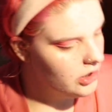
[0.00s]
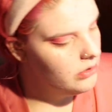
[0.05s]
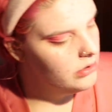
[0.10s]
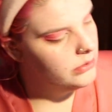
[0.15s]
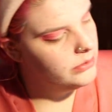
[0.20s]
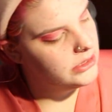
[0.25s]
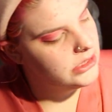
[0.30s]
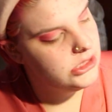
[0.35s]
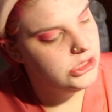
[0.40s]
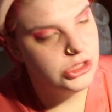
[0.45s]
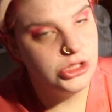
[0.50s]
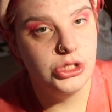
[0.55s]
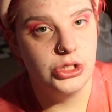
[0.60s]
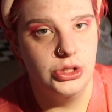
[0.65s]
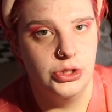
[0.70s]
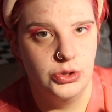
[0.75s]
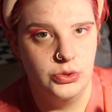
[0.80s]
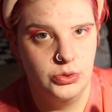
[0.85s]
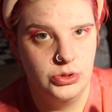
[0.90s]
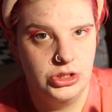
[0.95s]
go in with
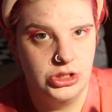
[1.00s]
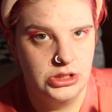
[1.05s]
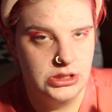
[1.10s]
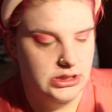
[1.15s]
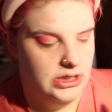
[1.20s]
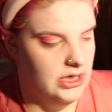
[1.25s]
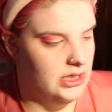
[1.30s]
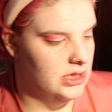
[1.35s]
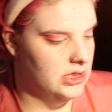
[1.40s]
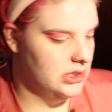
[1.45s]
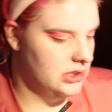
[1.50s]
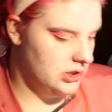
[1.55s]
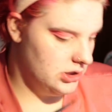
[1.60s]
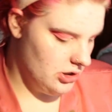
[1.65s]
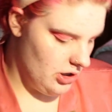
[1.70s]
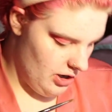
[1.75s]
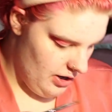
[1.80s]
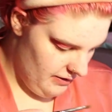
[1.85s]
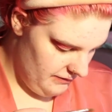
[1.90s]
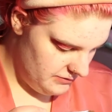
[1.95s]
two, which is like this
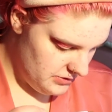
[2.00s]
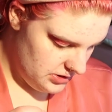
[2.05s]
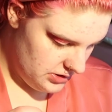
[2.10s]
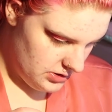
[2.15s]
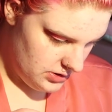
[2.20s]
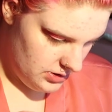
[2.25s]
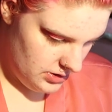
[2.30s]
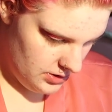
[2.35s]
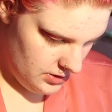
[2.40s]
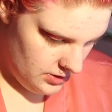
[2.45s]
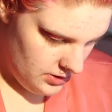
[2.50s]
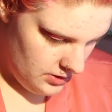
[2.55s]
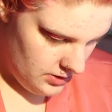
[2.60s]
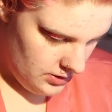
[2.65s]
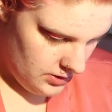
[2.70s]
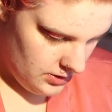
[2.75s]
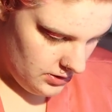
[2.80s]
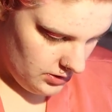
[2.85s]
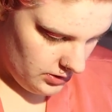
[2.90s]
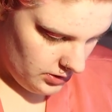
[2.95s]
soft
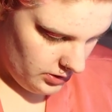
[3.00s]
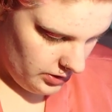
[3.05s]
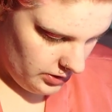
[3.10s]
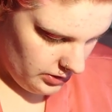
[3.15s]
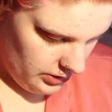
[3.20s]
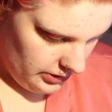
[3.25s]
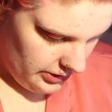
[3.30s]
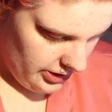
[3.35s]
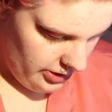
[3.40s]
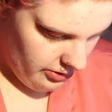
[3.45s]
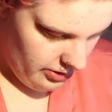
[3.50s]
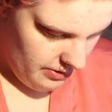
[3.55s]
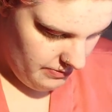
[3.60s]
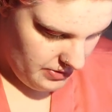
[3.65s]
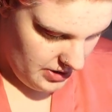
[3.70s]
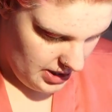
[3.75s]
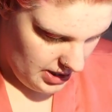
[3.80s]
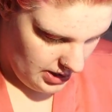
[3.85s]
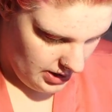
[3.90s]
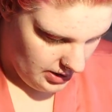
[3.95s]
glittery
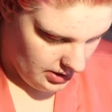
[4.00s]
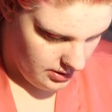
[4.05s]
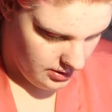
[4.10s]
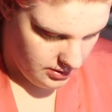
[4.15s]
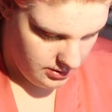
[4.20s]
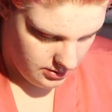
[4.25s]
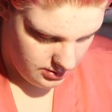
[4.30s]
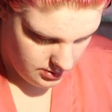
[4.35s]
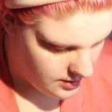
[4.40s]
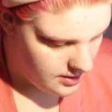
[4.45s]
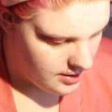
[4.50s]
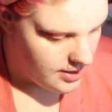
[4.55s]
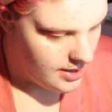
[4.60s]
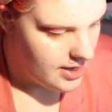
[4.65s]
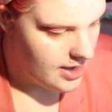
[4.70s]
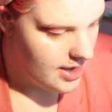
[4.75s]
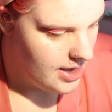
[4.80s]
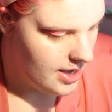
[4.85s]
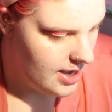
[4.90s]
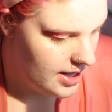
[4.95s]
pink.
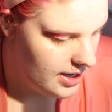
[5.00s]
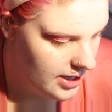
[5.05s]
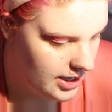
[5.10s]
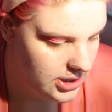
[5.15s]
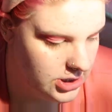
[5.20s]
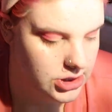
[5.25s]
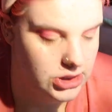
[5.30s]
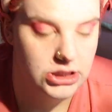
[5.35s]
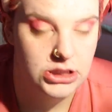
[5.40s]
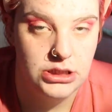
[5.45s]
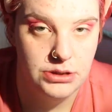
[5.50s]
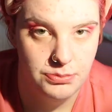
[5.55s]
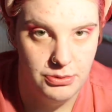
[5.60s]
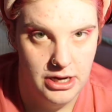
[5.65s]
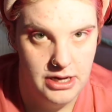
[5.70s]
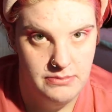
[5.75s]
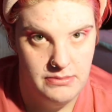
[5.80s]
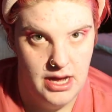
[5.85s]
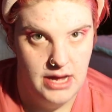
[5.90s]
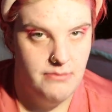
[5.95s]
And I just
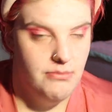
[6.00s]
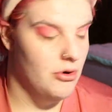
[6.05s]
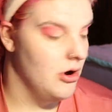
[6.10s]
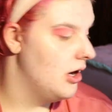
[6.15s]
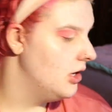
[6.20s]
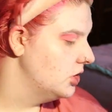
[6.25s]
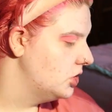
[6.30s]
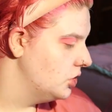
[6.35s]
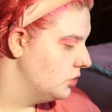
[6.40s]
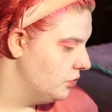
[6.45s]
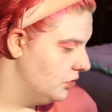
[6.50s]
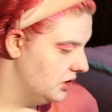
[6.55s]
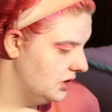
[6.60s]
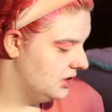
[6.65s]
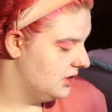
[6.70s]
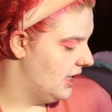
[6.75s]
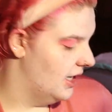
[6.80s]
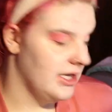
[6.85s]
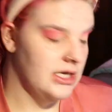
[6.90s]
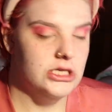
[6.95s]
sprayed my brush
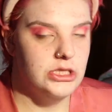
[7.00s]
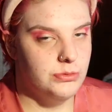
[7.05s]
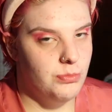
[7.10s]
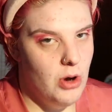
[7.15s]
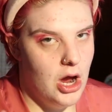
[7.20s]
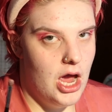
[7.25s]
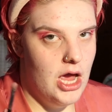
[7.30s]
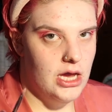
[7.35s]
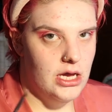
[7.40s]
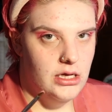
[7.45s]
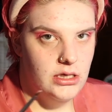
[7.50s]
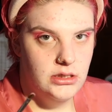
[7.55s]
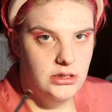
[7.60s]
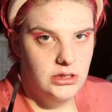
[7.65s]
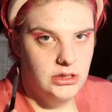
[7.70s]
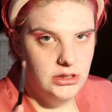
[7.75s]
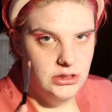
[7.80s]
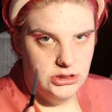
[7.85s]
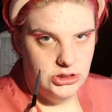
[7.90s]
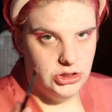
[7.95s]
with setting spray,
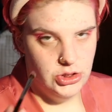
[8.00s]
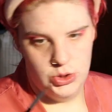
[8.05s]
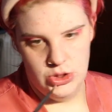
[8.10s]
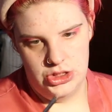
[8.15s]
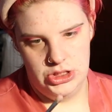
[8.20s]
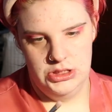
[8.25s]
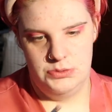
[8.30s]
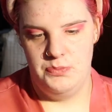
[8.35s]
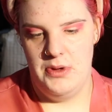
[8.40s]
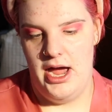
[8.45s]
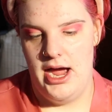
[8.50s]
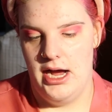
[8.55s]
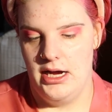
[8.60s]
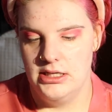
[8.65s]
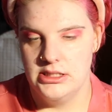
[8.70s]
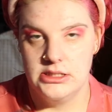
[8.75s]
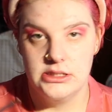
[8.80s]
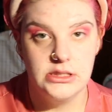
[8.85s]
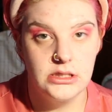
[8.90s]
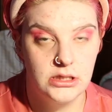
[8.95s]
so it just
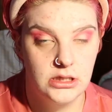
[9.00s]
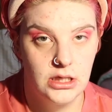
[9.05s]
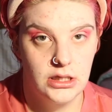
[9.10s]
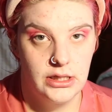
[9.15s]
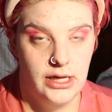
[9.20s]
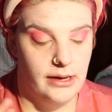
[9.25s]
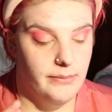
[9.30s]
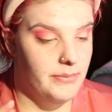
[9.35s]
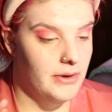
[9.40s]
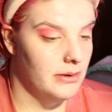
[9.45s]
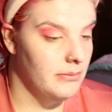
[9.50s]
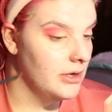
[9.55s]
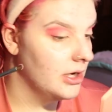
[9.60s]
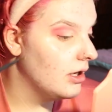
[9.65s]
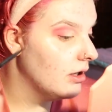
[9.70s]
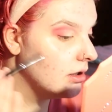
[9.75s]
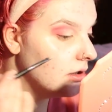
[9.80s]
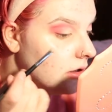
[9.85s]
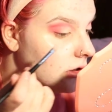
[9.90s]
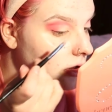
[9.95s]
packs the like
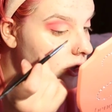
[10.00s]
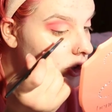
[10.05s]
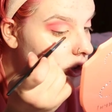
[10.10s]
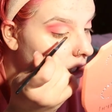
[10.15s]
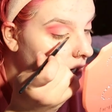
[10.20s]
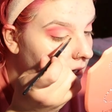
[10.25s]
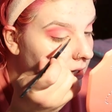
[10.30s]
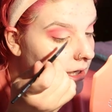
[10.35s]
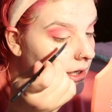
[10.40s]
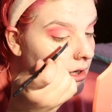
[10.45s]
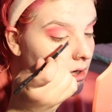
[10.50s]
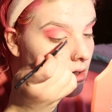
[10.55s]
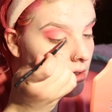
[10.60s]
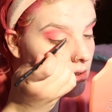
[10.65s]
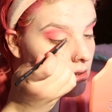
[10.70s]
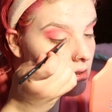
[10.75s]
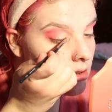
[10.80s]
pigment on a little shinier.